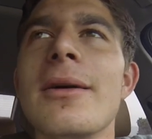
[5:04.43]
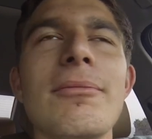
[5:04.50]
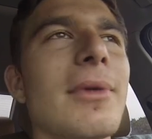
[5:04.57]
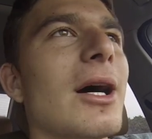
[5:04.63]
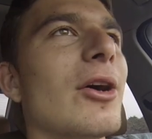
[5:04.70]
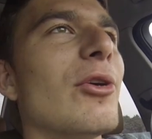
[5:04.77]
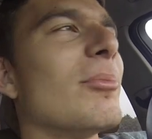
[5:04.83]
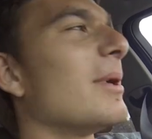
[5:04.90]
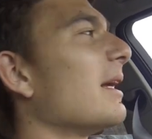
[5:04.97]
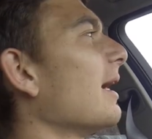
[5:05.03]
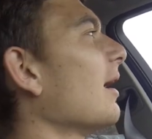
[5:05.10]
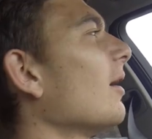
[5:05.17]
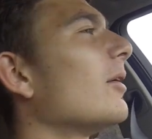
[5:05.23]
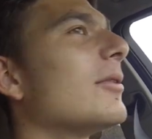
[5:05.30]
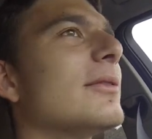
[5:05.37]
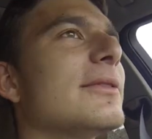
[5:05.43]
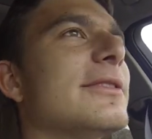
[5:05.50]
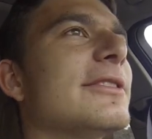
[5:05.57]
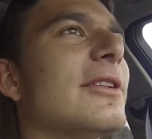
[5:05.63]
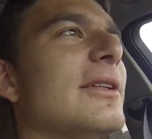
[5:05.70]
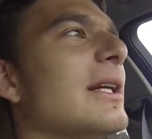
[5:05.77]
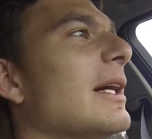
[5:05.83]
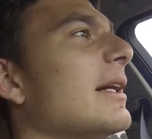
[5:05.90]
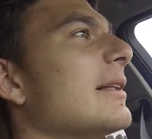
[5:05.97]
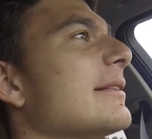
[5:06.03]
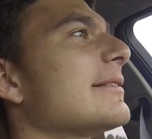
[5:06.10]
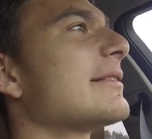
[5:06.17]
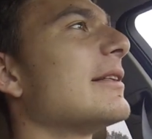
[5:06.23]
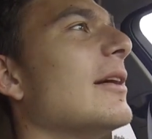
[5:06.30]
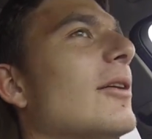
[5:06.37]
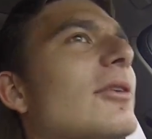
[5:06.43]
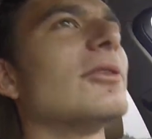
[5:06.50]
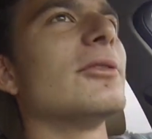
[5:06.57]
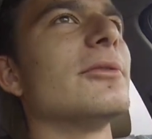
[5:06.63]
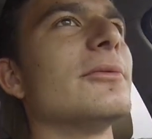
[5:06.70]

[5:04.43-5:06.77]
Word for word: my homie out. So yeah, let's go.